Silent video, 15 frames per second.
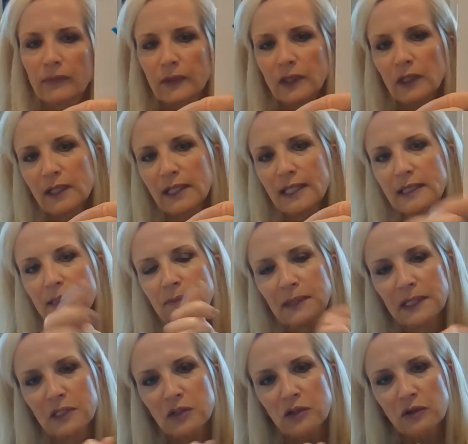Look at the
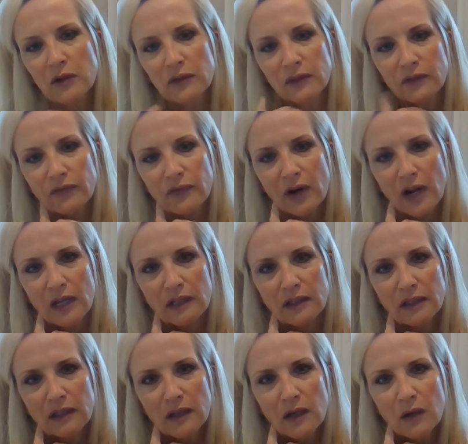picture on the front.
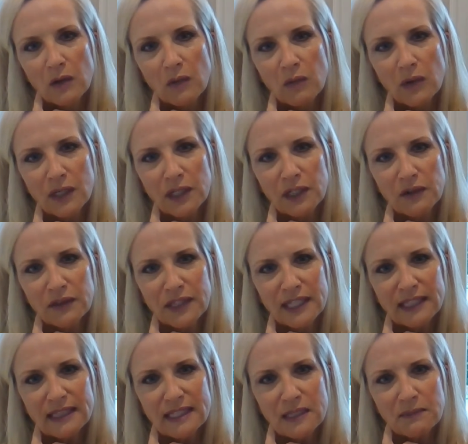What do you
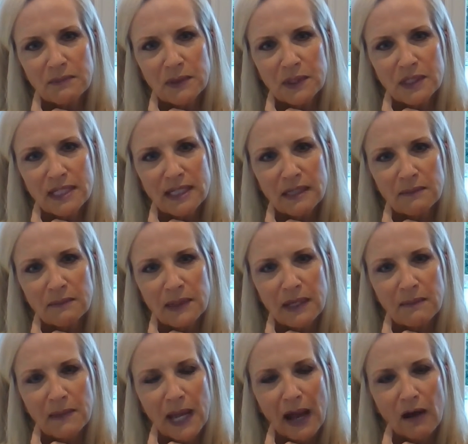think this book's going to
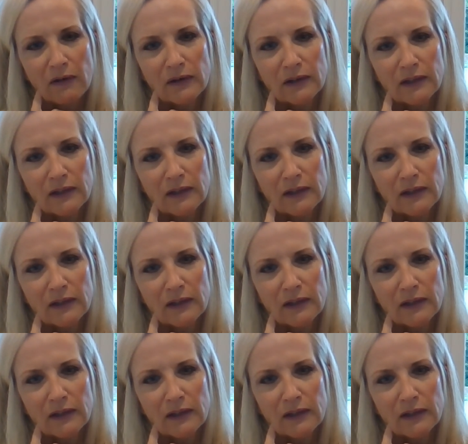be about?